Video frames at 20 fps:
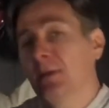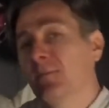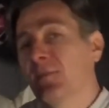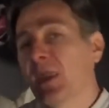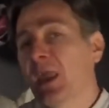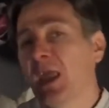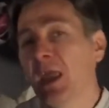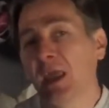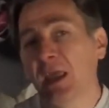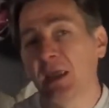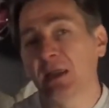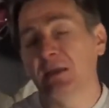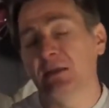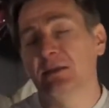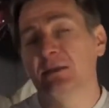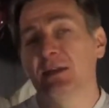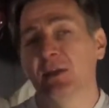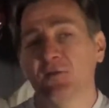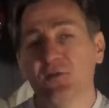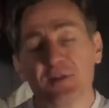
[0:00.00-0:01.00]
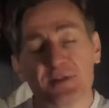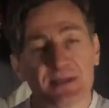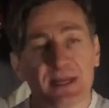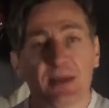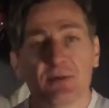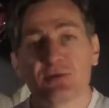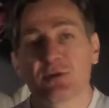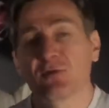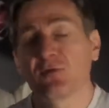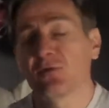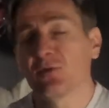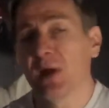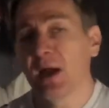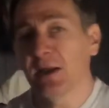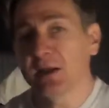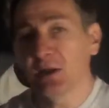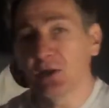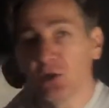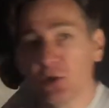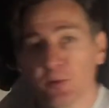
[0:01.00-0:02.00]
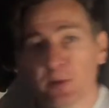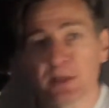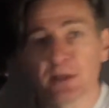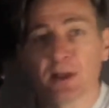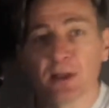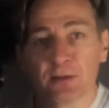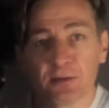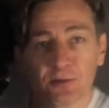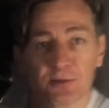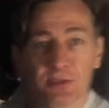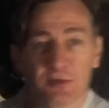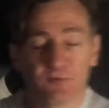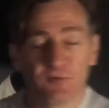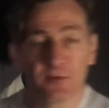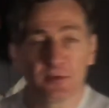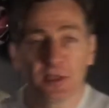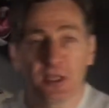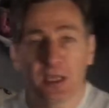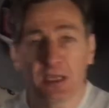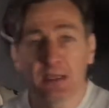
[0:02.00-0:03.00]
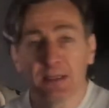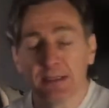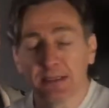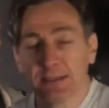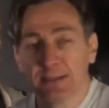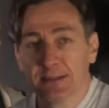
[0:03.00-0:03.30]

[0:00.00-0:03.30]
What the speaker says: And different styles of karate do it a little differently.